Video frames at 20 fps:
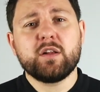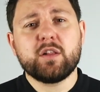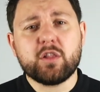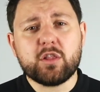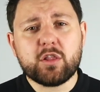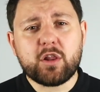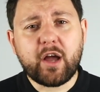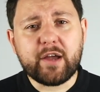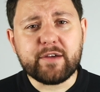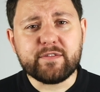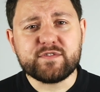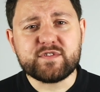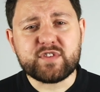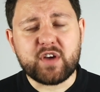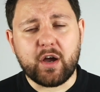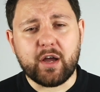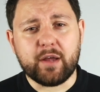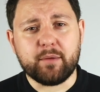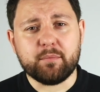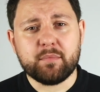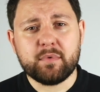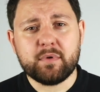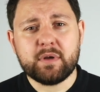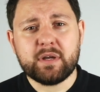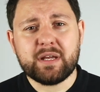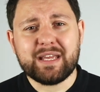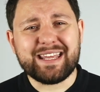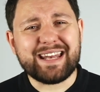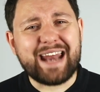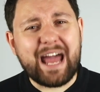lifetime,
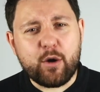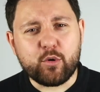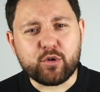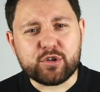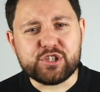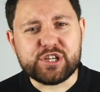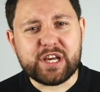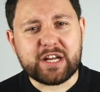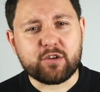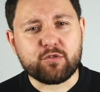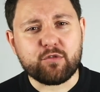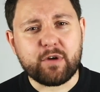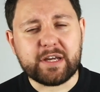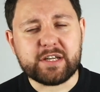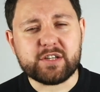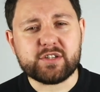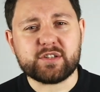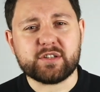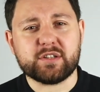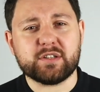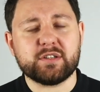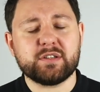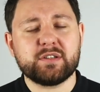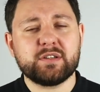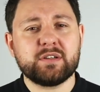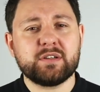in our generation.